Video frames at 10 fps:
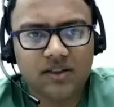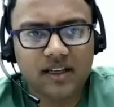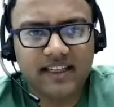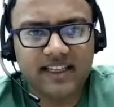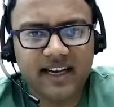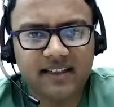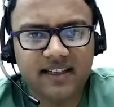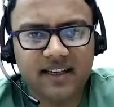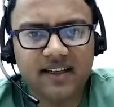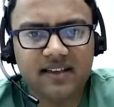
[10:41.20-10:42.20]
like
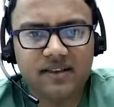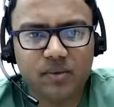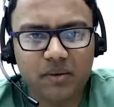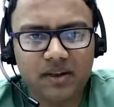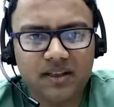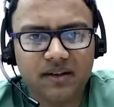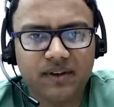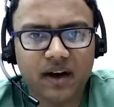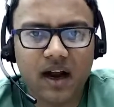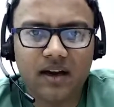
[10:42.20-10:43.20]
Jenkins maybe is the
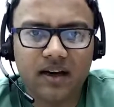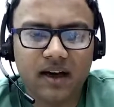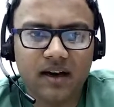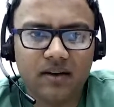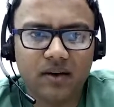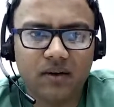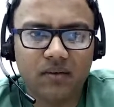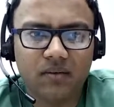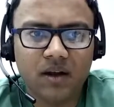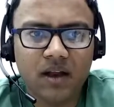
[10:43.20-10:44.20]
Ferrari, and
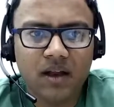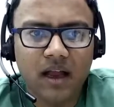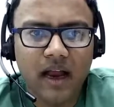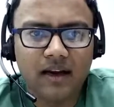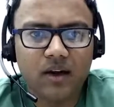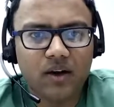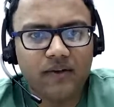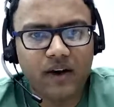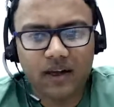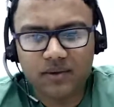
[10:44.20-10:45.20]
at a lot of
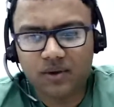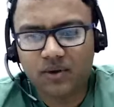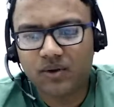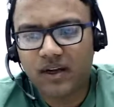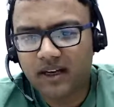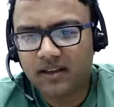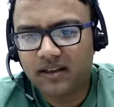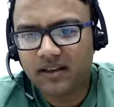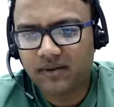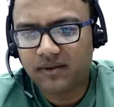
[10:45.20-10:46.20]
times you don't need the
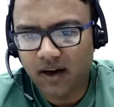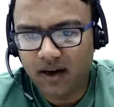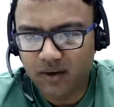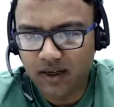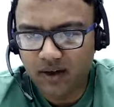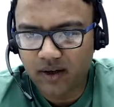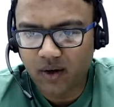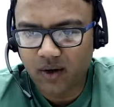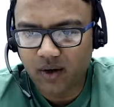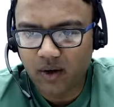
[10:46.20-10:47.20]
Ferrari. You need your
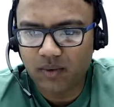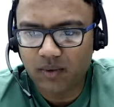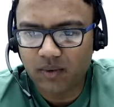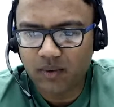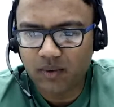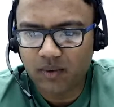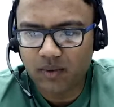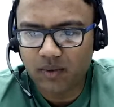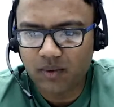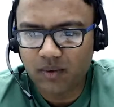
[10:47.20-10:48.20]
normal,
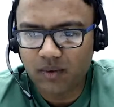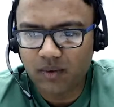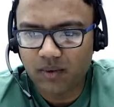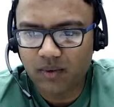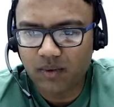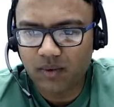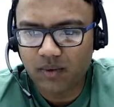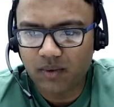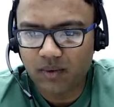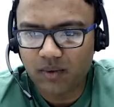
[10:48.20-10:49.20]
city car,
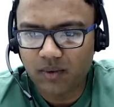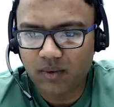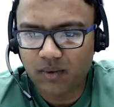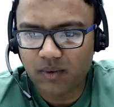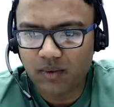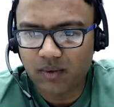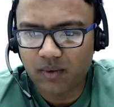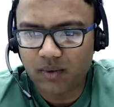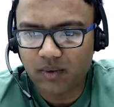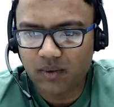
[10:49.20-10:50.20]
which gets the job
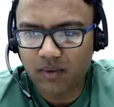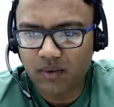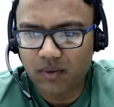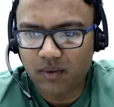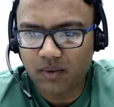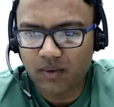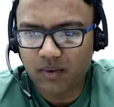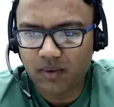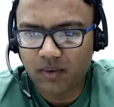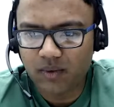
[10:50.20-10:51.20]
done, right? So that's
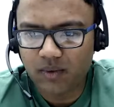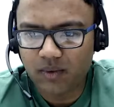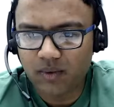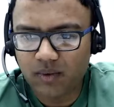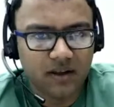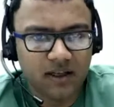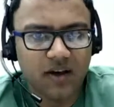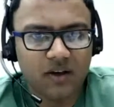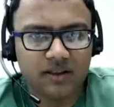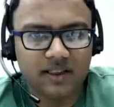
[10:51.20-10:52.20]
the reason you went with the
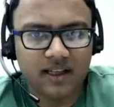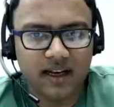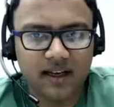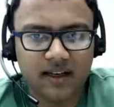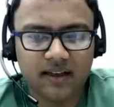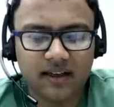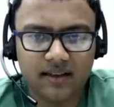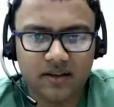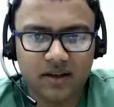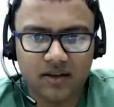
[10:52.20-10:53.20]
Helion CI
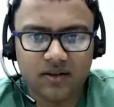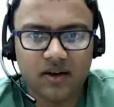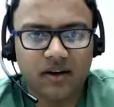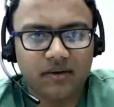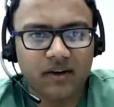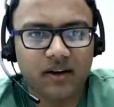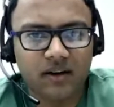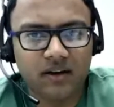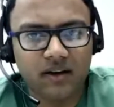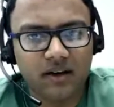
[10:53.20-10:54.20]
as you are referring,
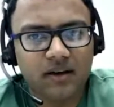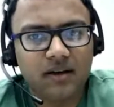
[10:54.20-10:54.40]
correct?